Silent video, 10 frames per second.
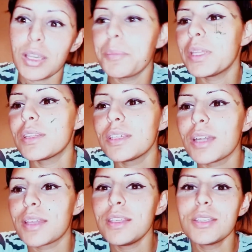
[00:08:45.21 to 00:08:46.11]
I mean,
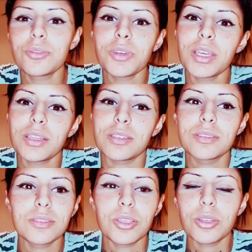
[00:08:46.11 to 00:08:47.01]
I think it's fun,
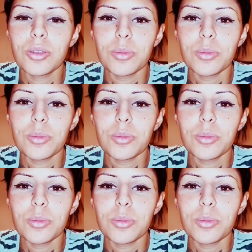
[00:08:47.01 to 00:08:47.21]
you know?